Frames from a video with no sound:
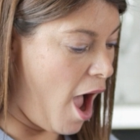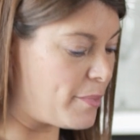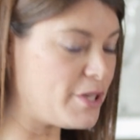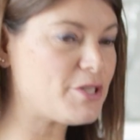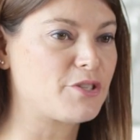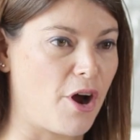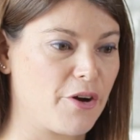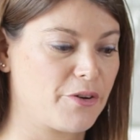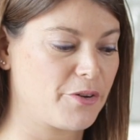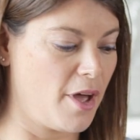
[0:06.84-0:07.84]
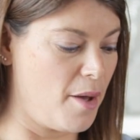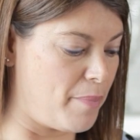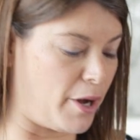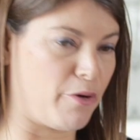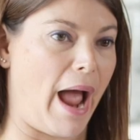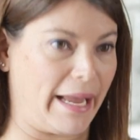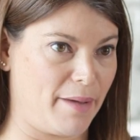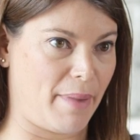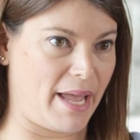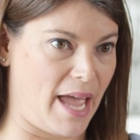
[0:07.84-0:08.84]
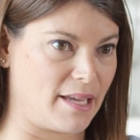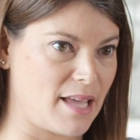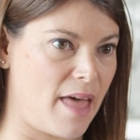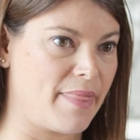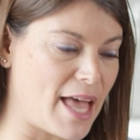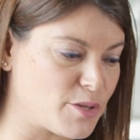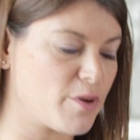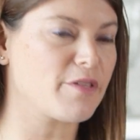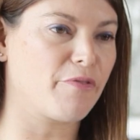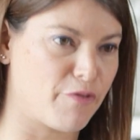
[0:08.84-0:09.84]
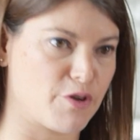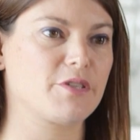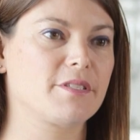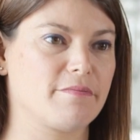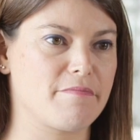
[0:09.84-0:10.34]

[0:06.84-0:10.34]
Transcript: I'm going to start by cracking my eggs, and that's where the first